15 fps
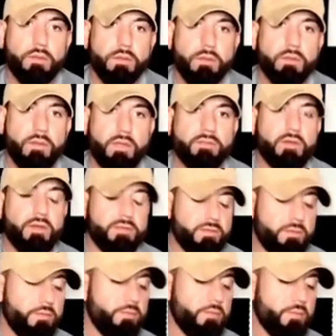That's
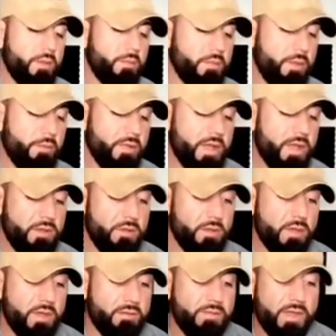awesome. I'm glad you
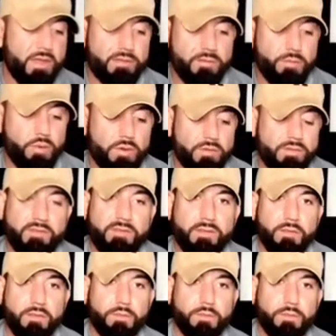have that support system.